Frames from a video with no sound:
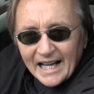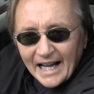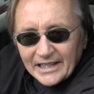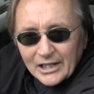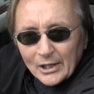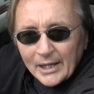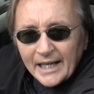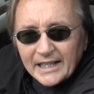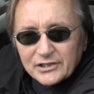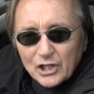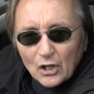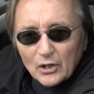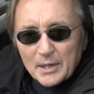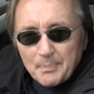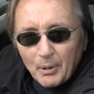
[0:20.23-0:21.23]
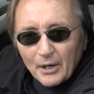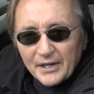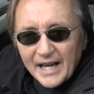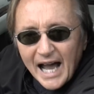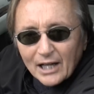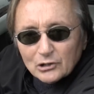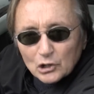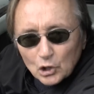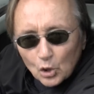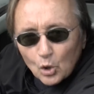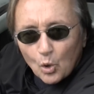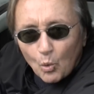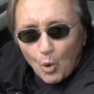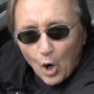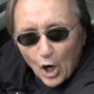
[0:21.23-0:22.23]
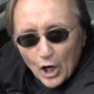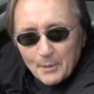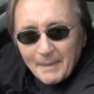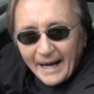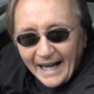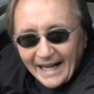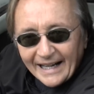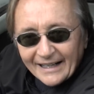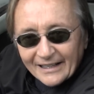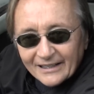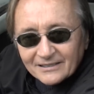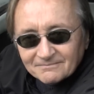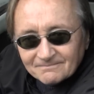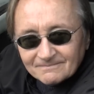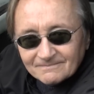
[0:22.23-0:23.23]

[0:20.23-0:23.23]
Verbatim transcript: and your heat's only putting out lukewarm air.